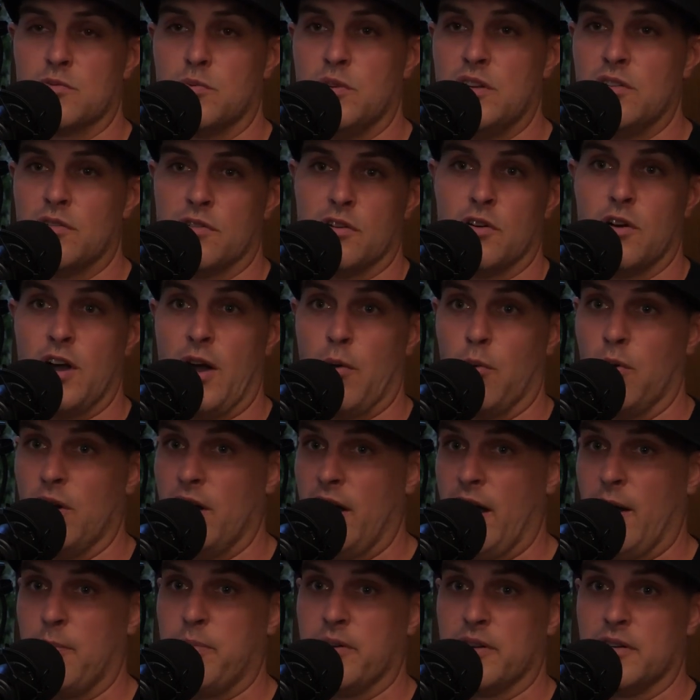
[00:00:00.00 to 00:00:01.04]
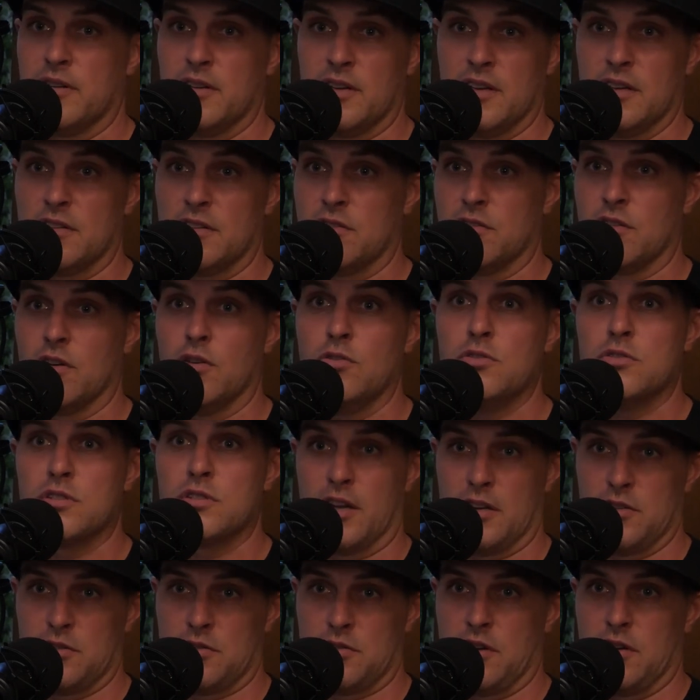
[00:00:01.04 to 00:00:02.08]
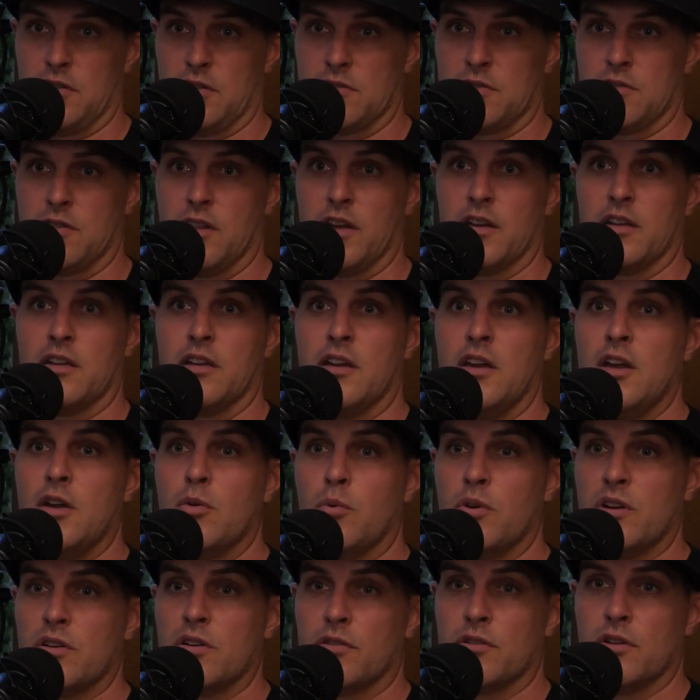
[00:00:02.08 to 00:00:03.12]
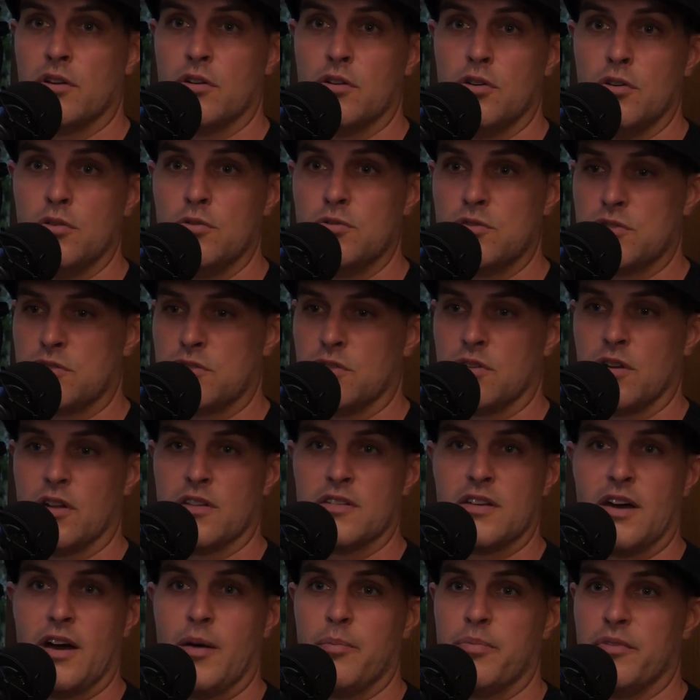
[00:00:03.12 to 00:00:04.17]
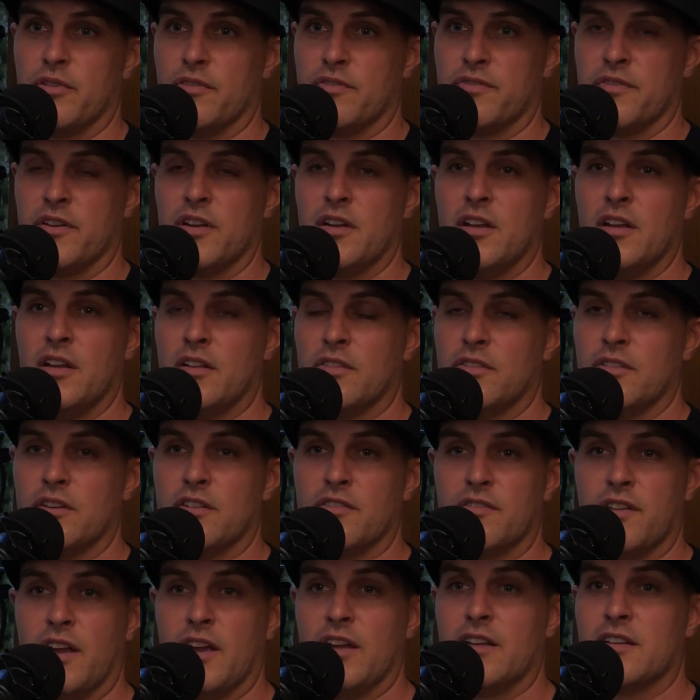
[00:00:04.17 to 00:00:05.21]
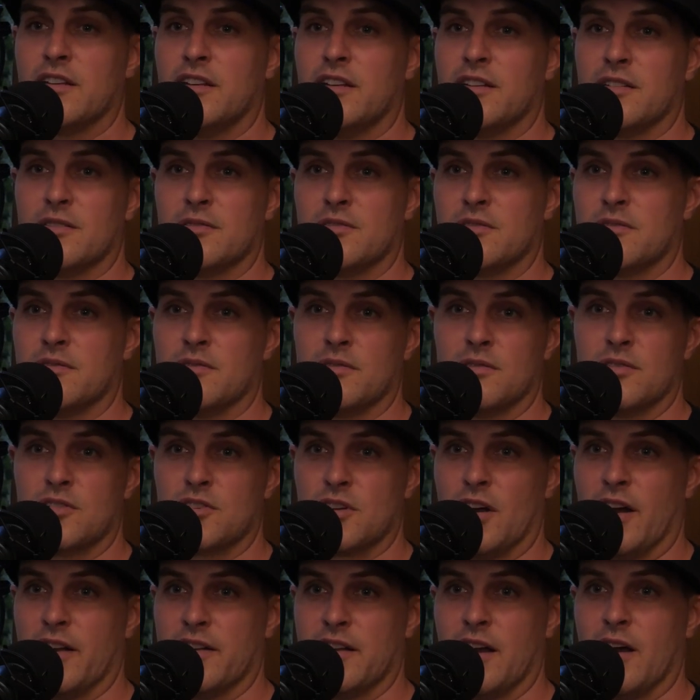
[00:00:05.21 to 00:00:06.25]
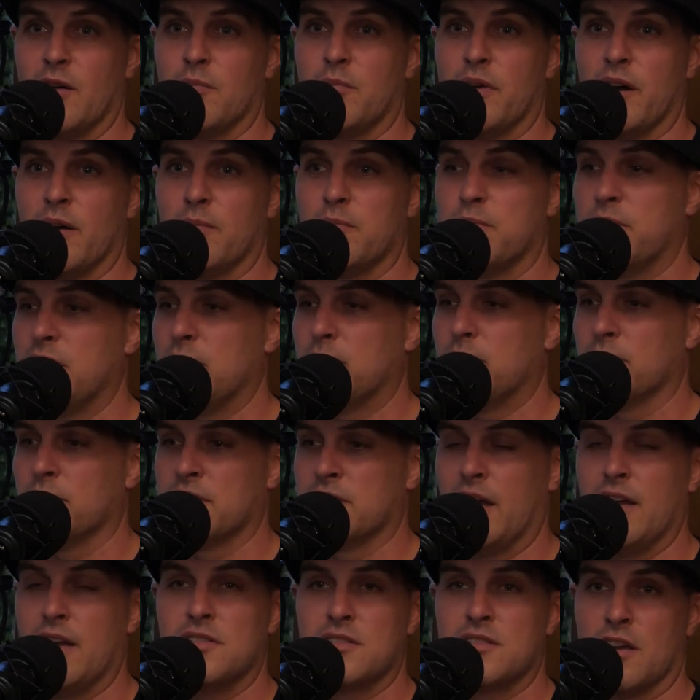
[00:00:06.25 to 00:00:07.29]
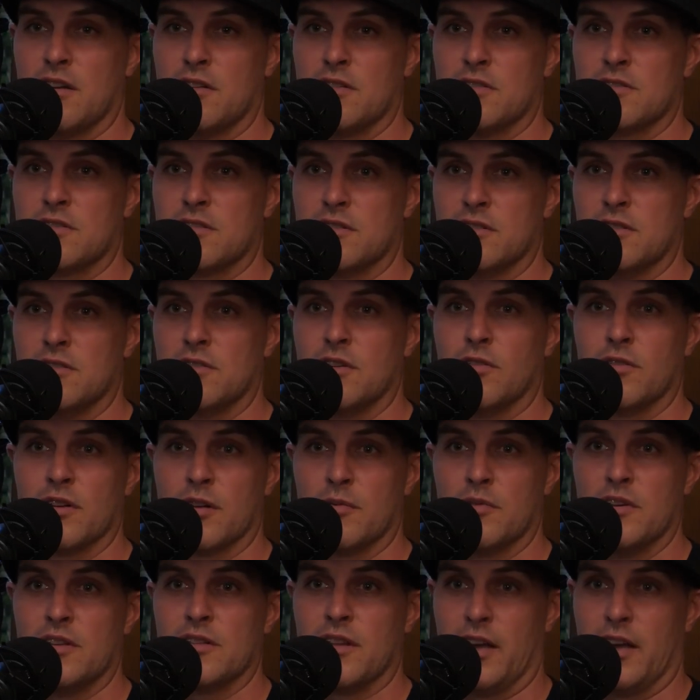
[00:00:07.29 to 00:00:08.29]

We don't know what happened to get to those nice trails. Like we don't know who stood on top of the van getting shot down by people, naysayers. You know what I mean?